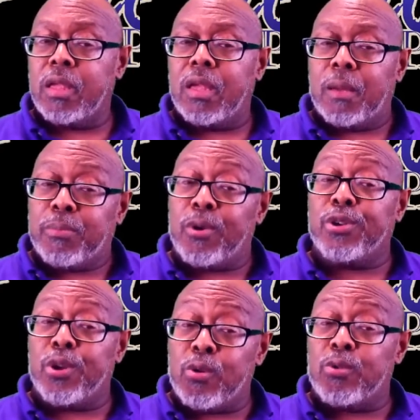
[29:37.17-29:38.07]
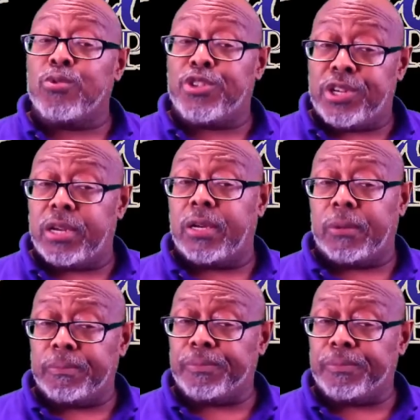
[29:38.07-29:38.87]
and burn your own shit up.